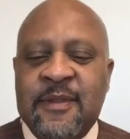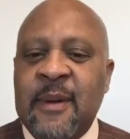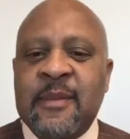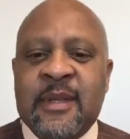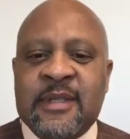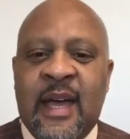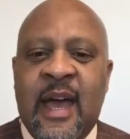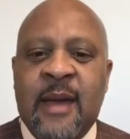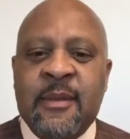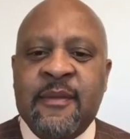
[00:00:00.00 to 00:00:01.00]
from the
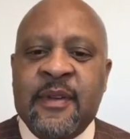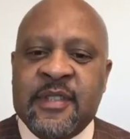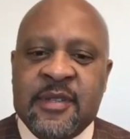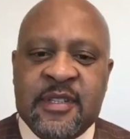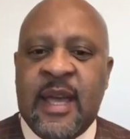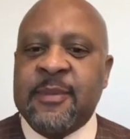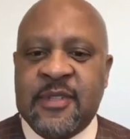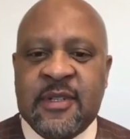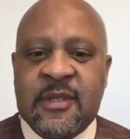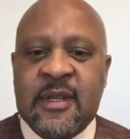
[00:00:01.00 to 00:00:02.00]
time of its
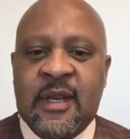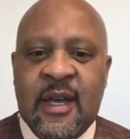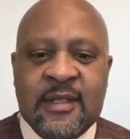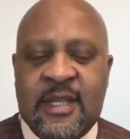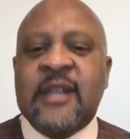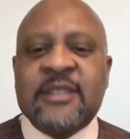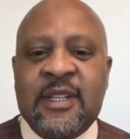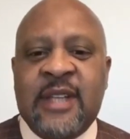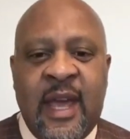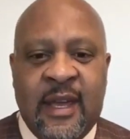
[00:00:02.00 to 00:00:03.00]
inception
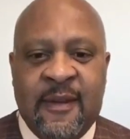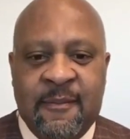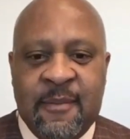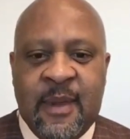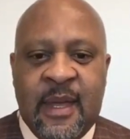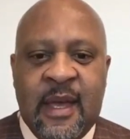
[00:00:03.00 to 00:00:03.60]
until today.